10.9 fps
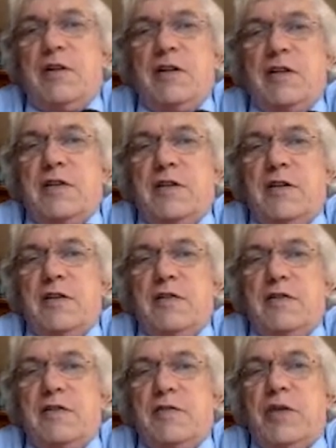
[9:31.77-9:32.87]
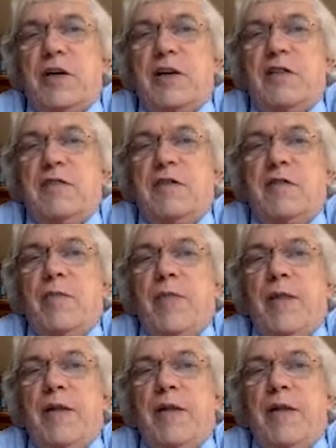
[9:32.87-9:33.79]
actually also the back cover,